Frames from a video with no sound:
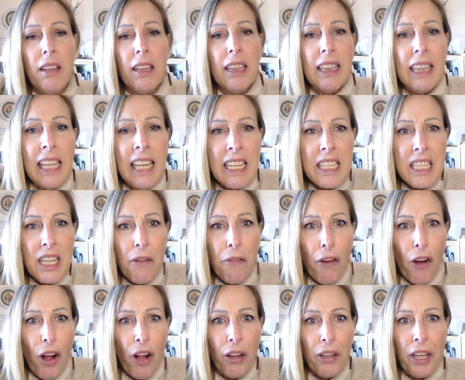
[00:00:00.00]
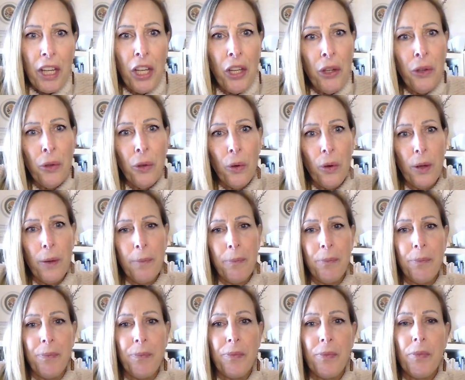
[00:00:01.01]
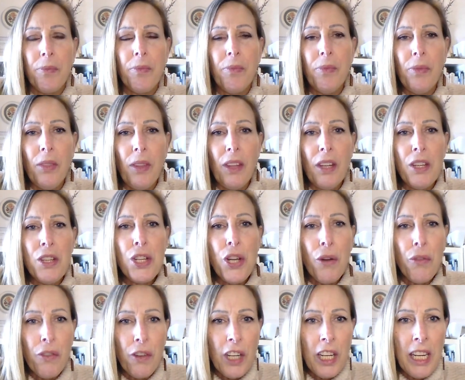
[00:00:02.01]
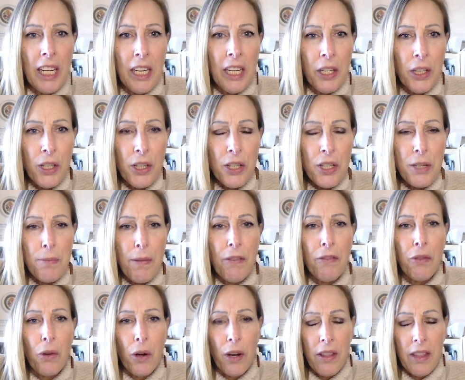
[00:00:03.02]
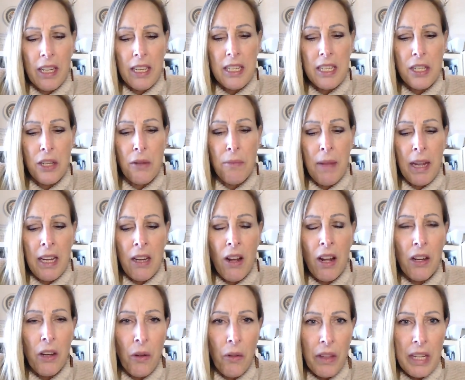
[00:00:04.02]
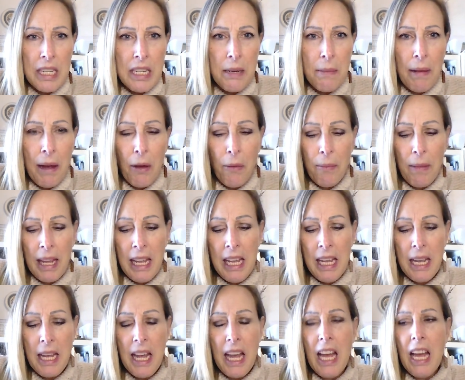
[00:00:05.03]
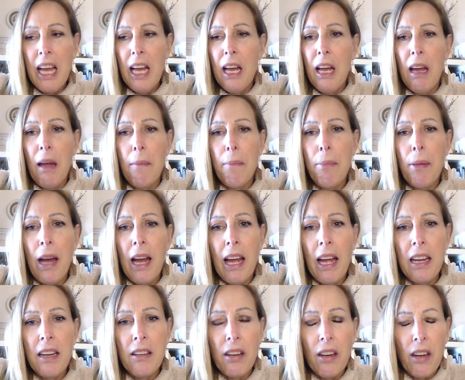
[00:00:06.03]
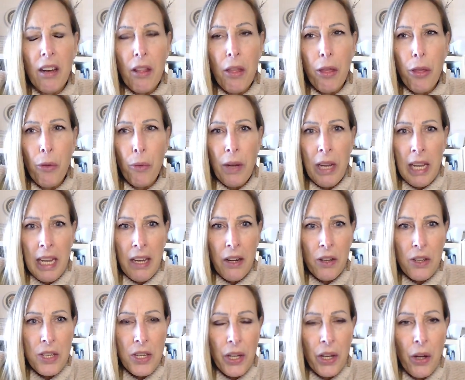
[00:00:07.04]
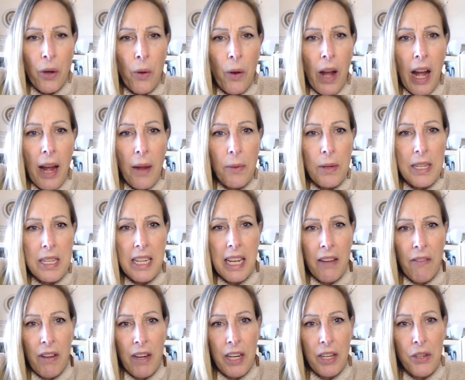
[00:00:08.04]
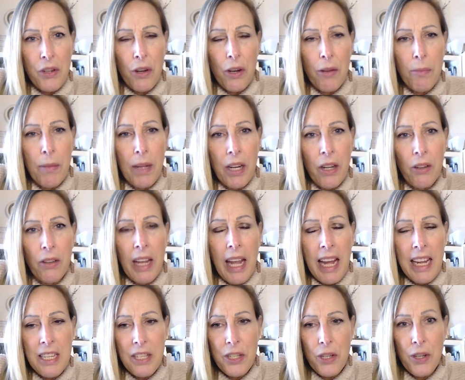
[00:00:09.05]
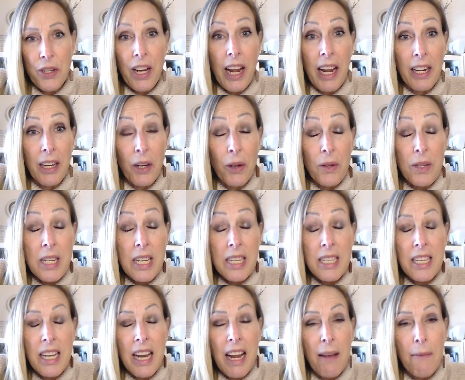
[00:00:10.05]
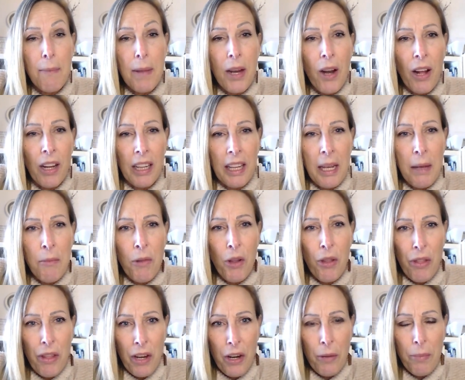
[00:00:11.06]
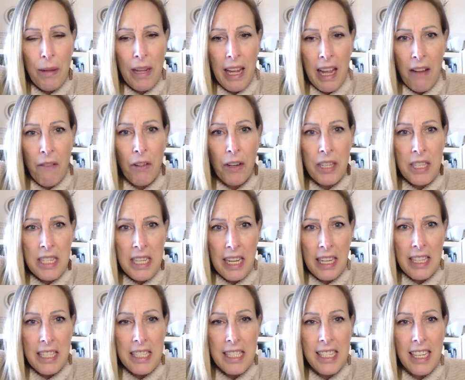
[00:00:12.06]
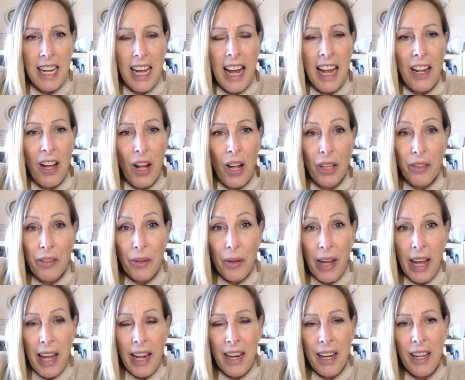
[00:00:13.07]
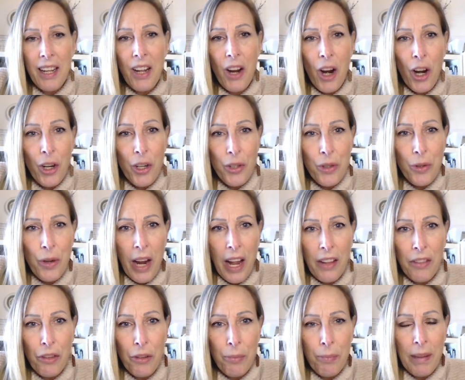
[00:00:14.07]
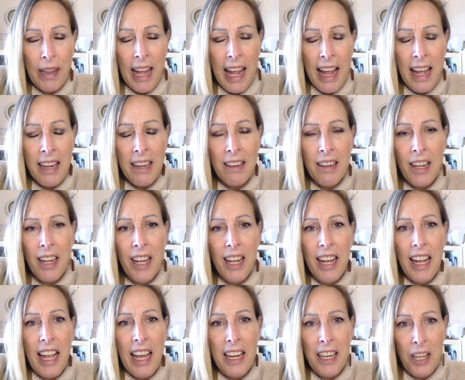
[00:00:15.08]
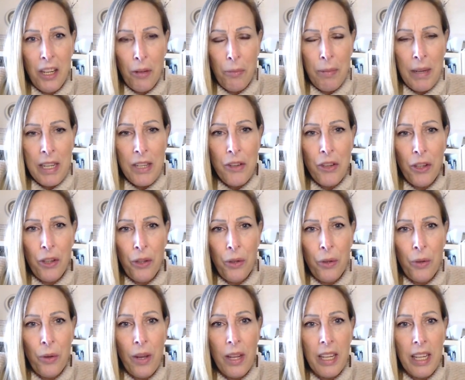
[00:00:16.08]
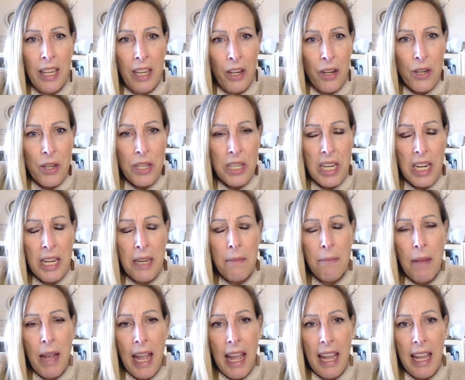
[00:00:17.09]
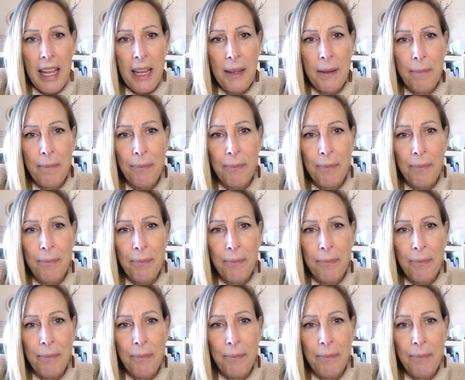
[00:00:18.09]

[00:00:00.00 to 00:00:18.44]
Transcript: least of all you. So for years before this, you may not know this about me, but 3 years ago, I was given a terminal cancer diagnosis, and I've been on chemotherapy ever since. I also had a heart transplant, and it'll be 2 years in May.